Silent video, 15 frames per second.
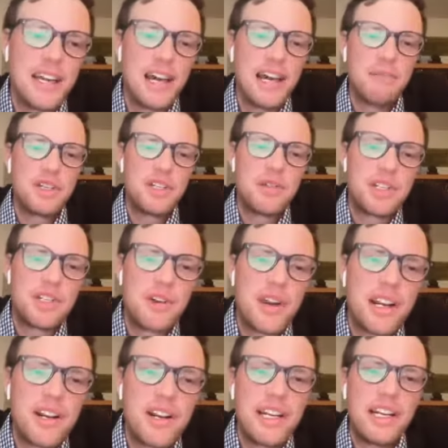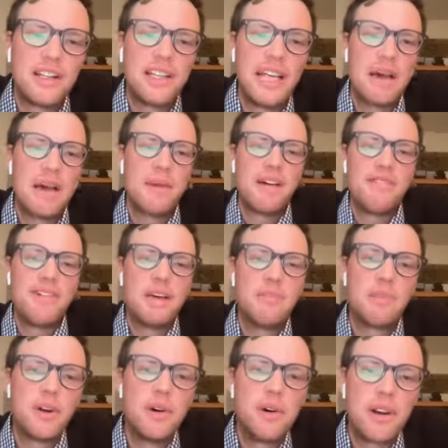I'm a Jewish writer here in the
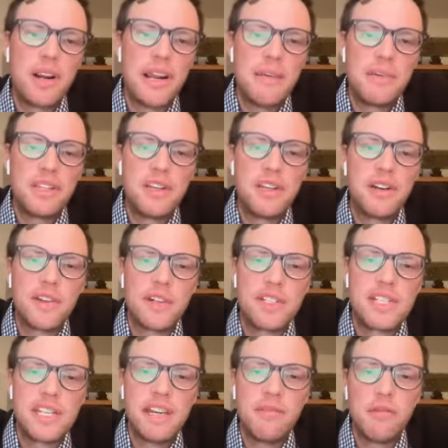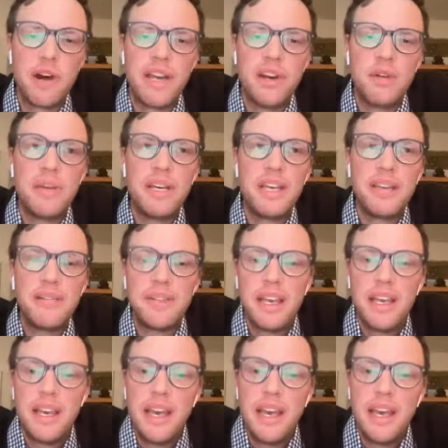MFA program at the University of Wyoming.